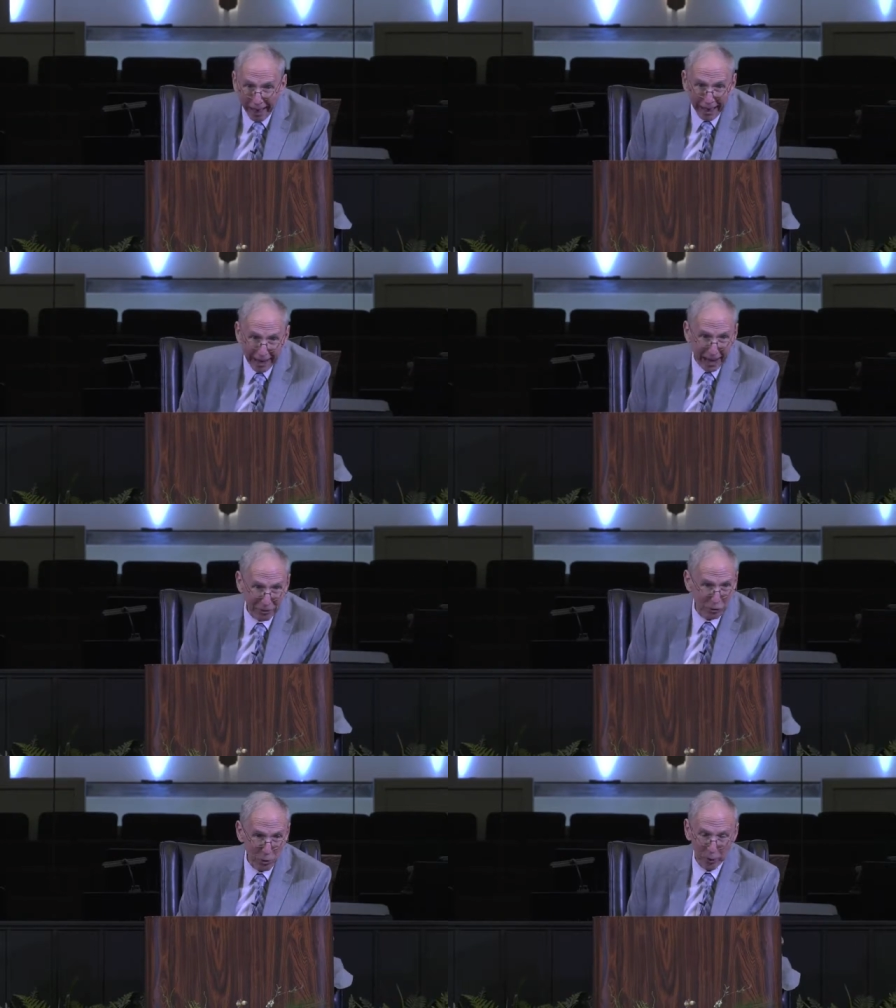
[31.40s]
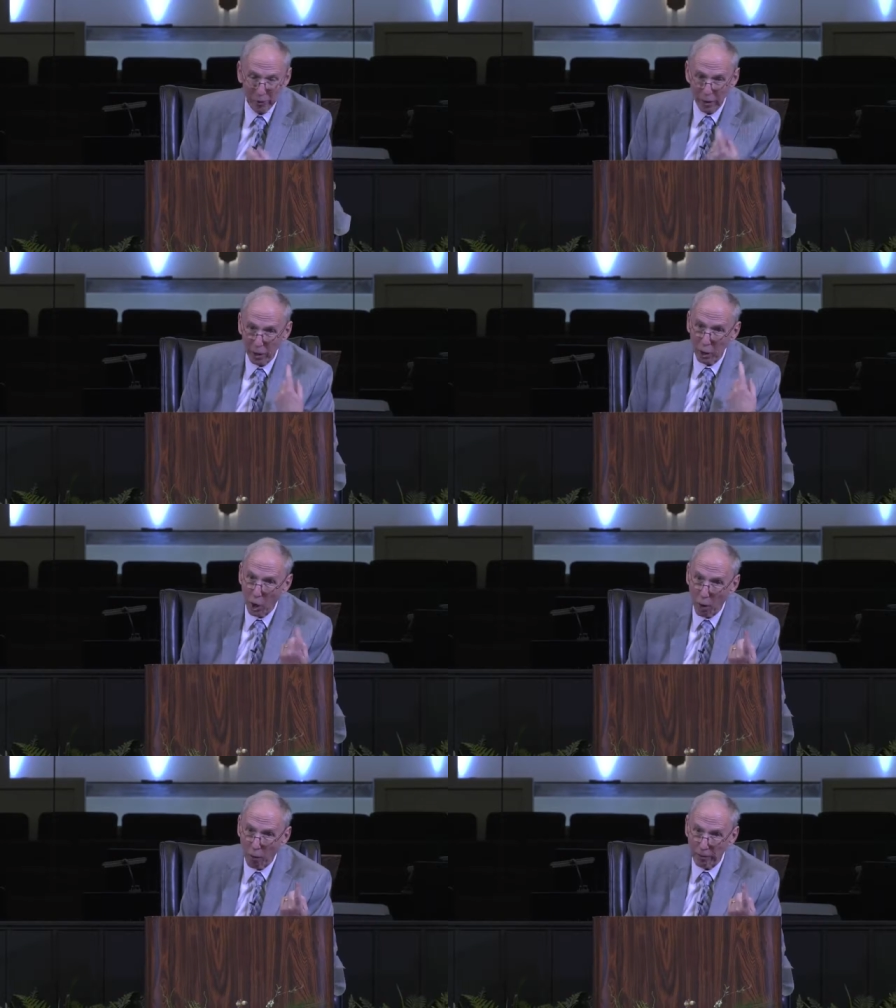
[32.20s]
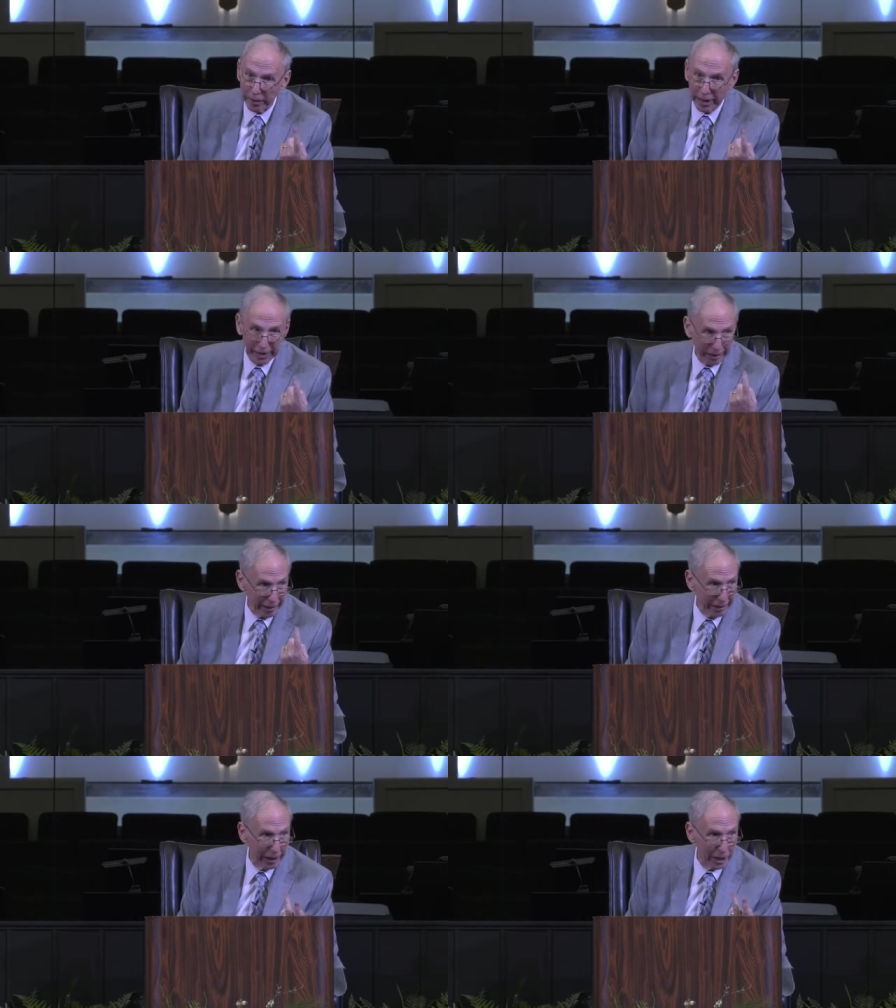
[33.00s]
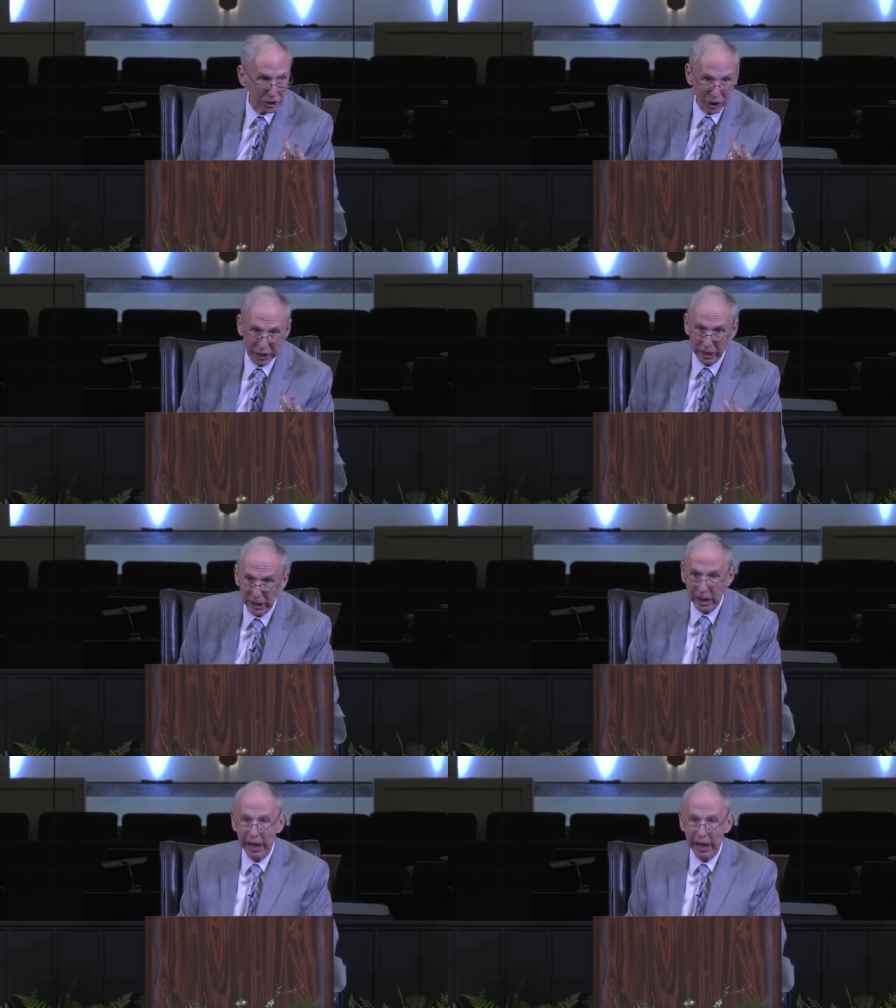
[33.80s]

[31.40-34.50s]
It has to do with COVID and a concussion